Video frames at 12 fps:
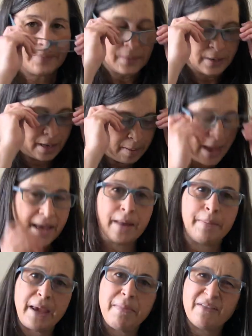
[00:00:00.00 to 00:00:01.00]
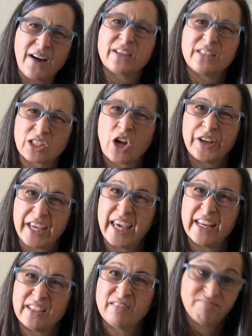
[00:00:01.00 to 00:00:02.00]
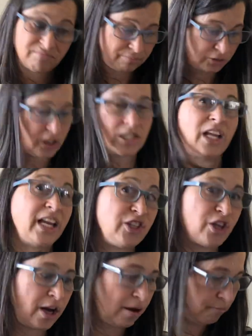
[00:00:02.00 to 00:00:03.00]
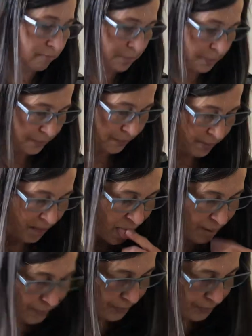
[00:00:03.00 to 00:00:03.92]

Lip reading: And a baby fox is called a kit, just to let you know.